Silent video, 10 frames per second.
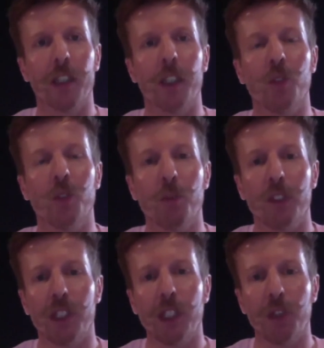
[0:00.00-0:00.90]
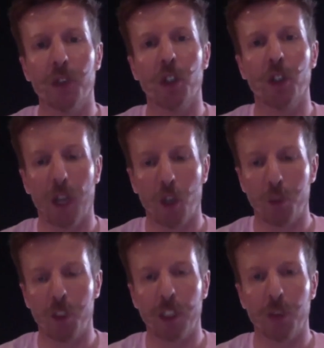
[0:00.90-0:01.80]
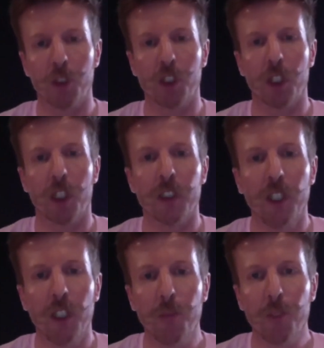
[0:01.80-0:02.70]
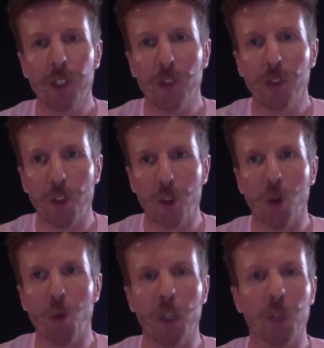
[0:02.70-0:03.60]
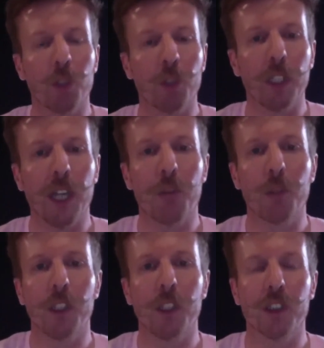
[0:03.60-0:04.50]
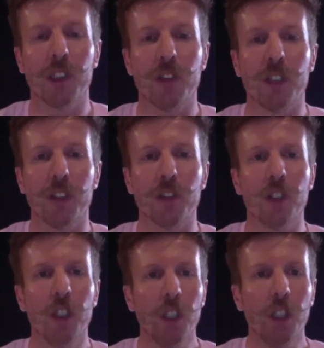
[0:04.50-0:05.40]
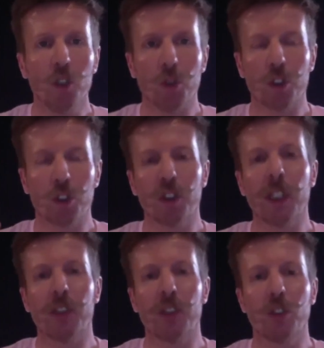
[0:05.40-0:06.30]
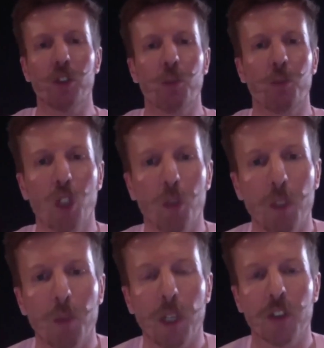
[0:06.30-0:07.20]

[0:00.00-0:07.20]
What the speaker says: It was a material object, which I'd thought will bring me happiness, and it didn't. So success does come in the mind.